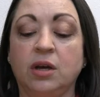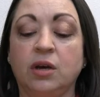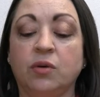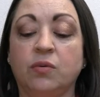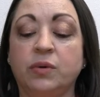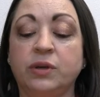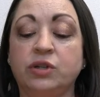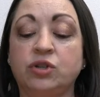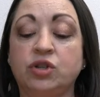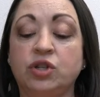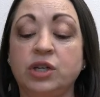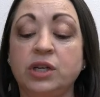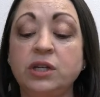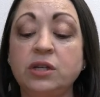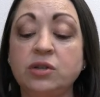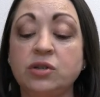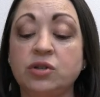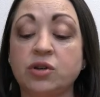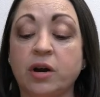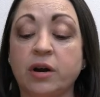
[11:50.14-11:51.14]
When she'd
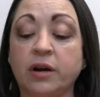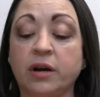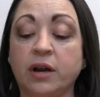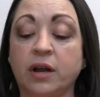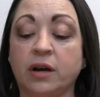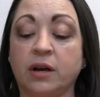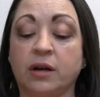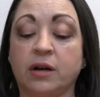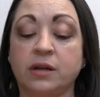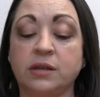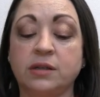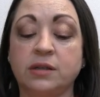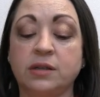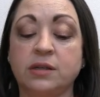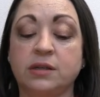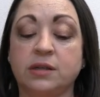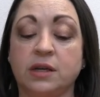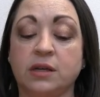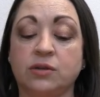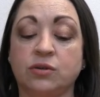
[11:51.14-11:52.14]
started at Augustus
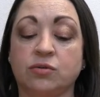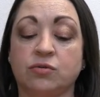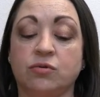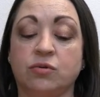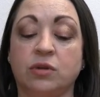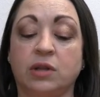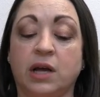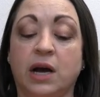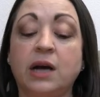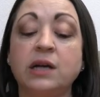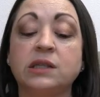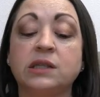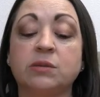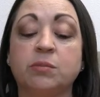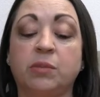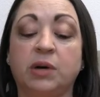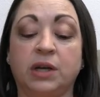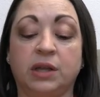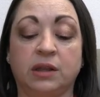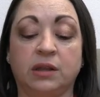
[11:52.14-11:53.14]
Day School last
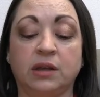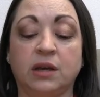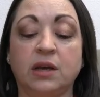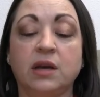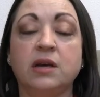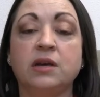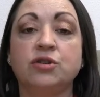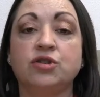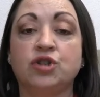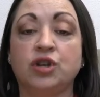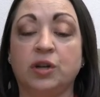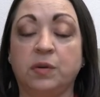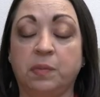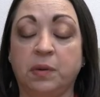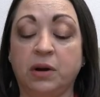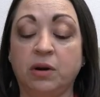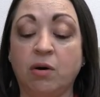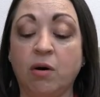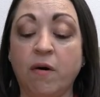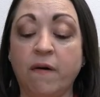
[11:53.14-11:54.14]
month, she'd
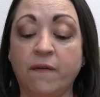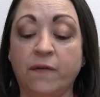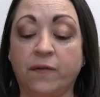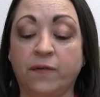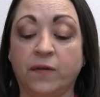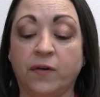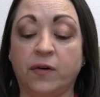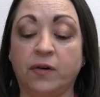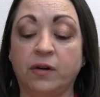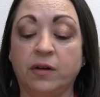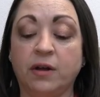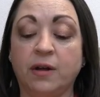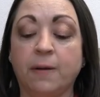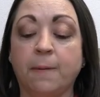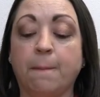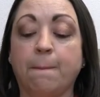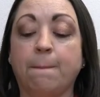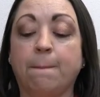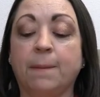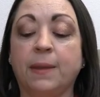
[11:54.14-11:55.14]
been hopeful,
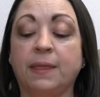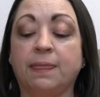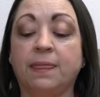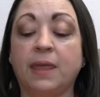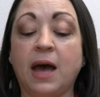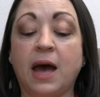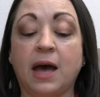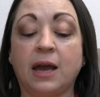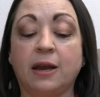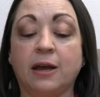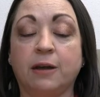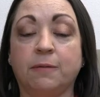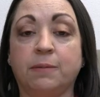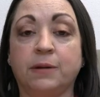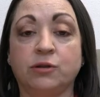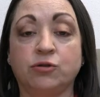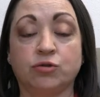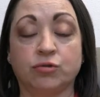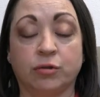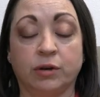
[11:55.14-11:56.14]
but that had
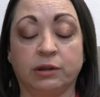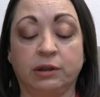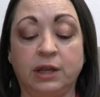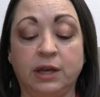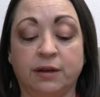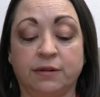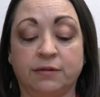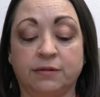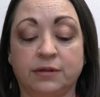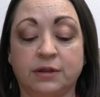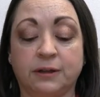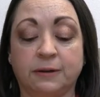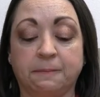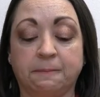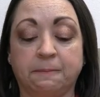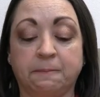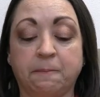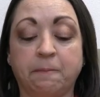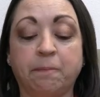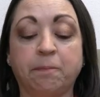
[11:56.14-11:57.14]
been short lived.
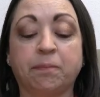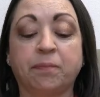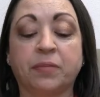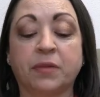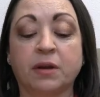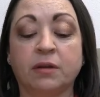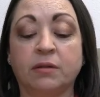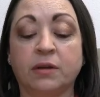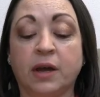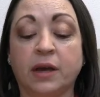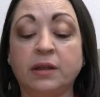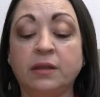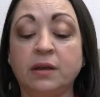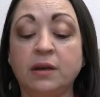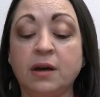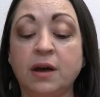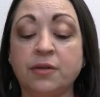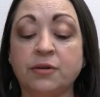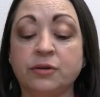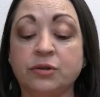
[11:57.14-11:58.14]
Like
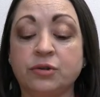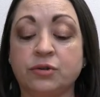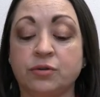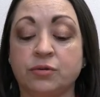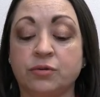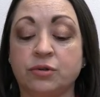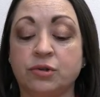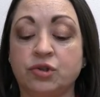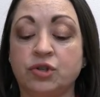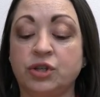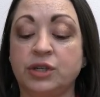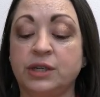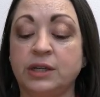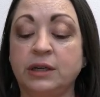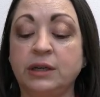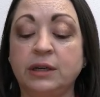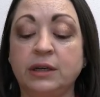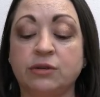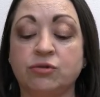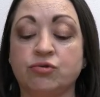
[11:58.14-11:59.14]
the other students, she
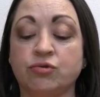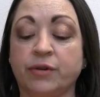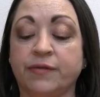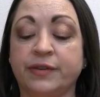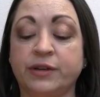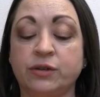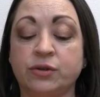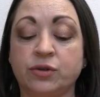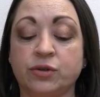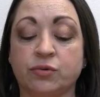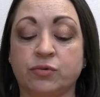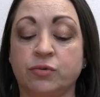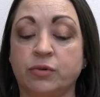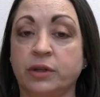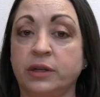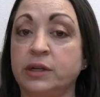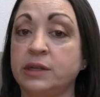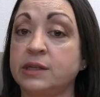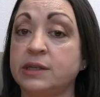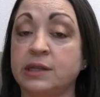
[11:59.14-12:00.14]
didn't get driven to school
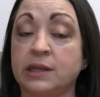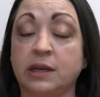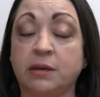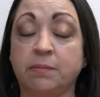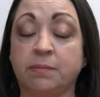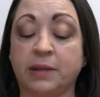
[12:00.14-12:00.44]
in a sleek